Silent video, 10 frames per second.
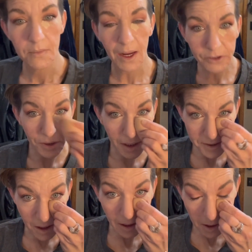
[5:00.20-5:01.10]
And actually
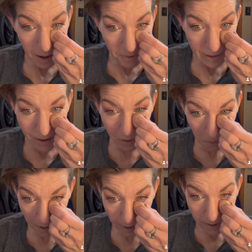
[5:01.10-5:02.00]
last night I put in another
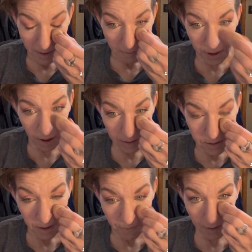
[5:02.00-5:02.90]
order
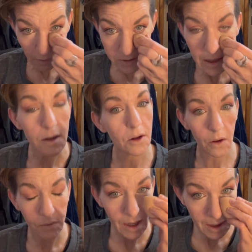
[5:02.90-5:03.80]
because Matt loves the
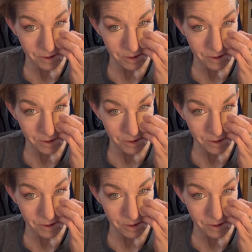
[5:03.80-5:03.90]
cologne that he got